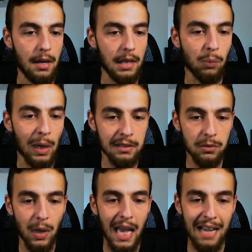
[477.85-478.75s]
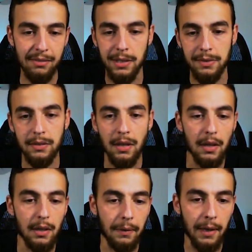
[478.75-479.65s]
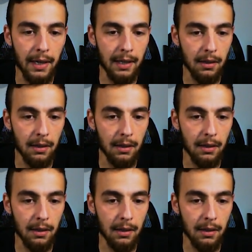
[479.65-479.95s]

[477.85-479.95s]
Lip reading: And once we have this, then